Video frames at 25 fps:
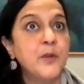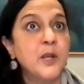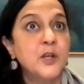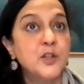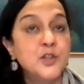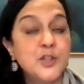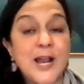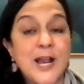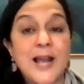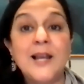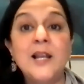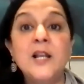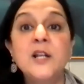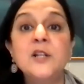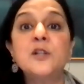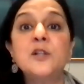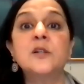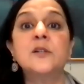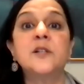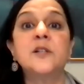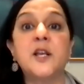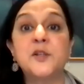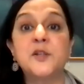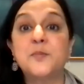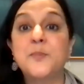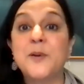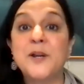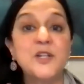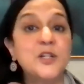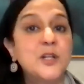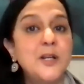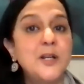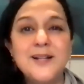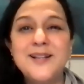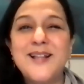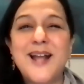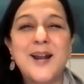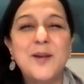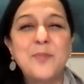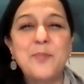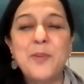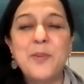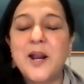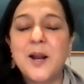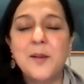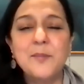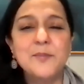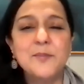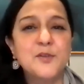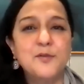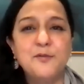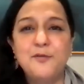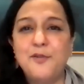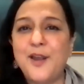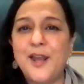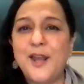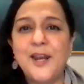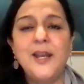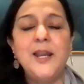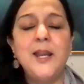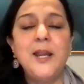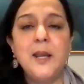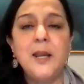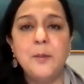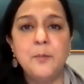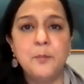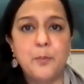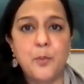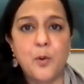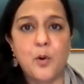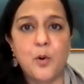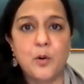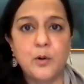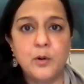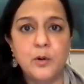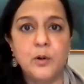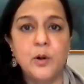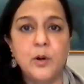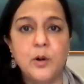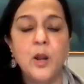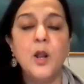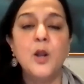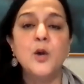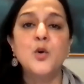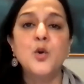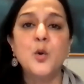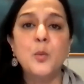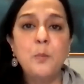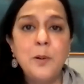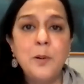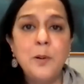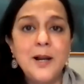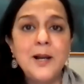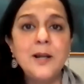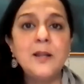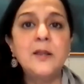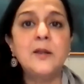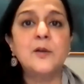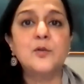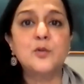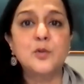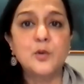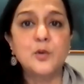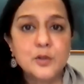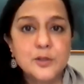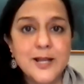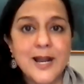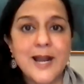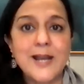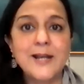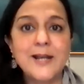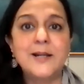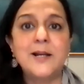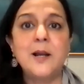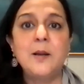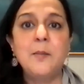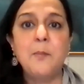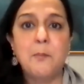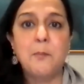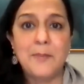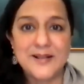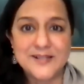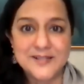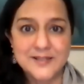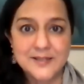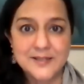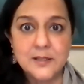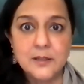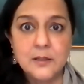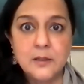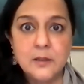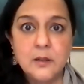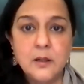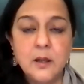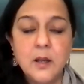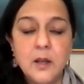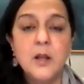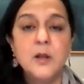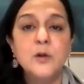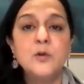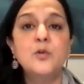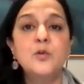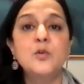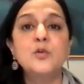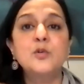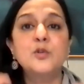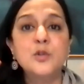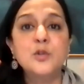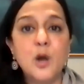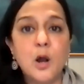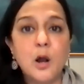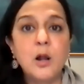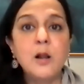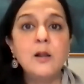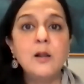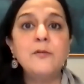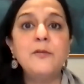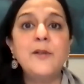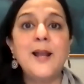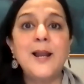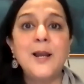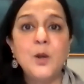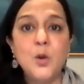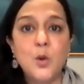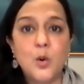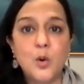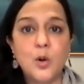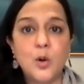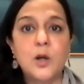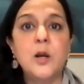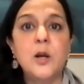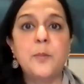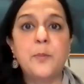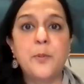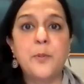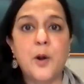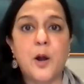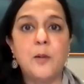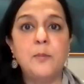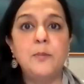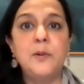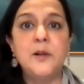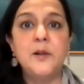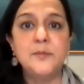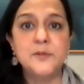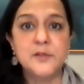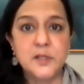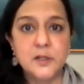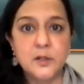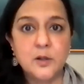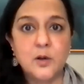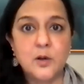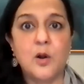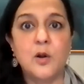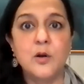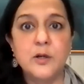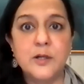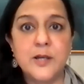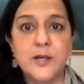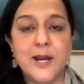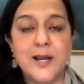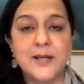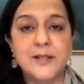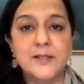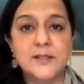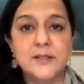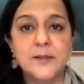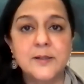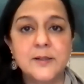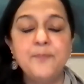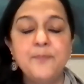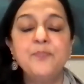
challenges especially, that becomes very important, to build the societal muscle to solve their local problems in context.